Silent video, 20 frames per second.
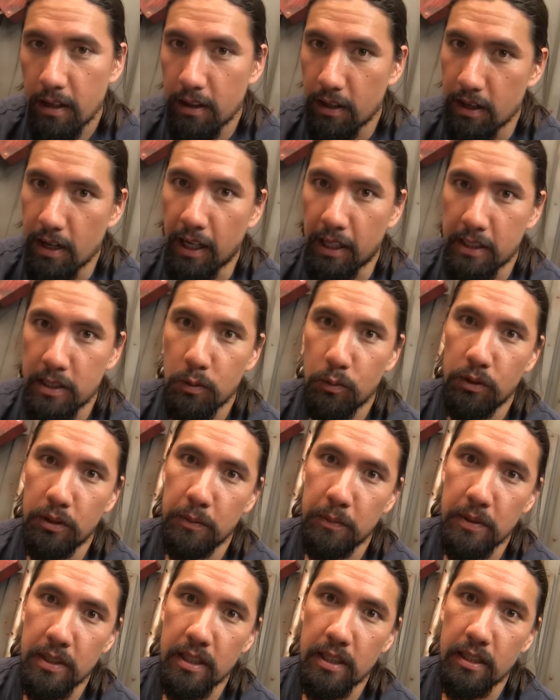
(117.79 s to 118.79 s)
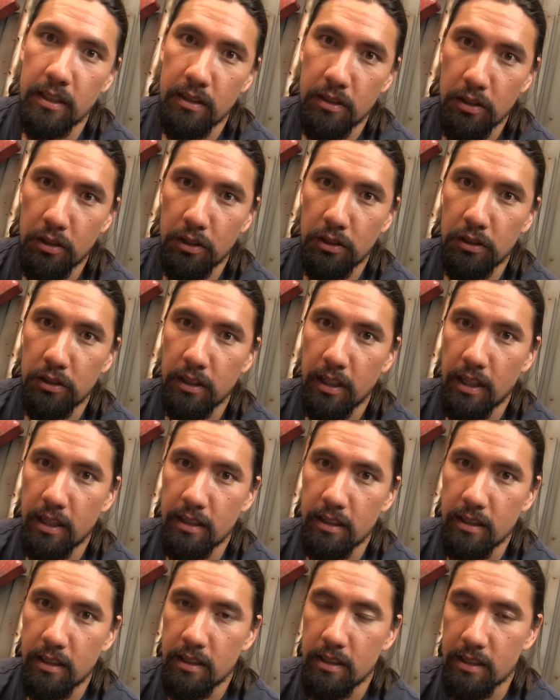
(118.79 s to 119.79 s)
The next will be Nurgle
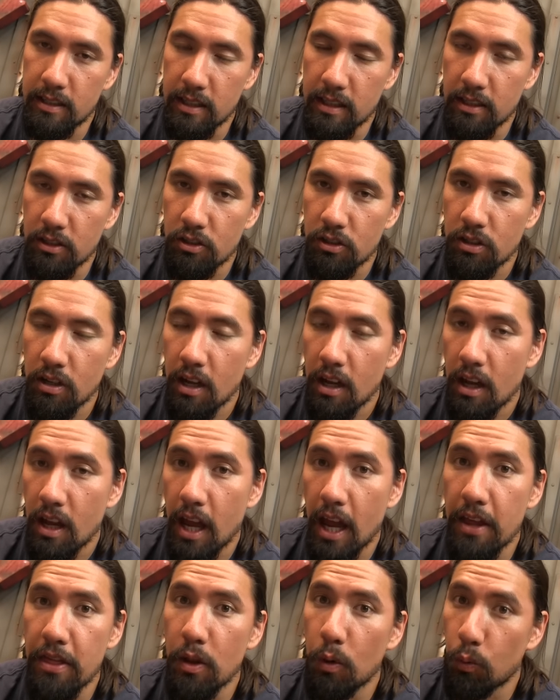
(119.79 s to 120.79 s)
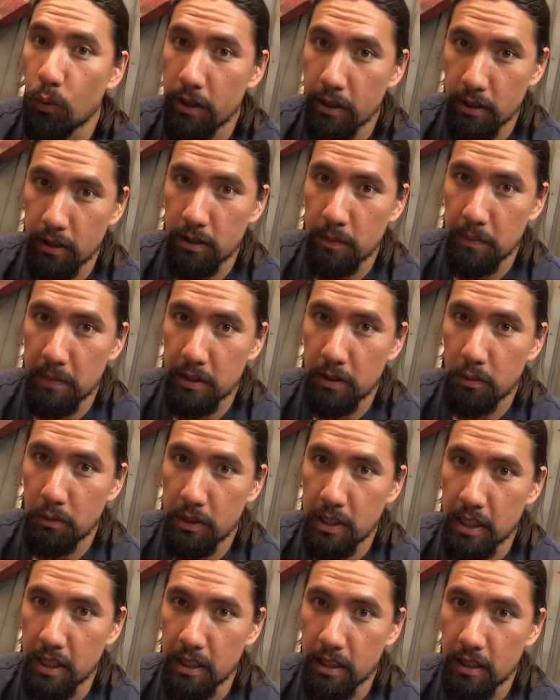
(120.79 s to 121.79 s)
and Tzeentch. And the winner
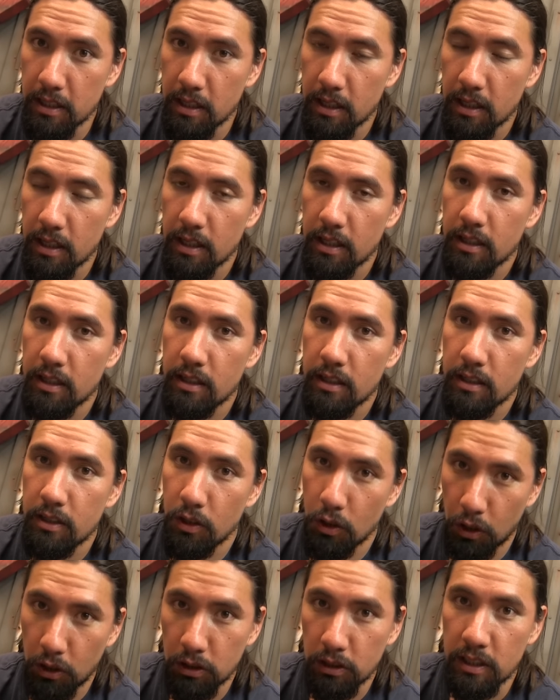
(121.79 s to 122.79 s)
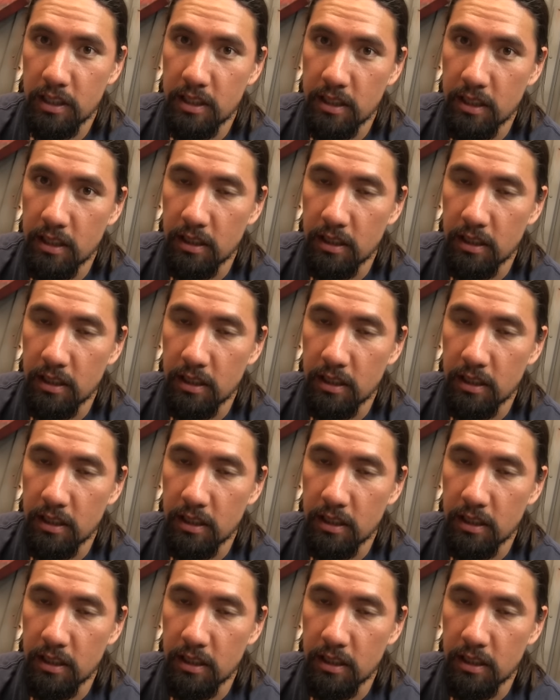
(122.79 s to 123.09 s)
between Nurgle and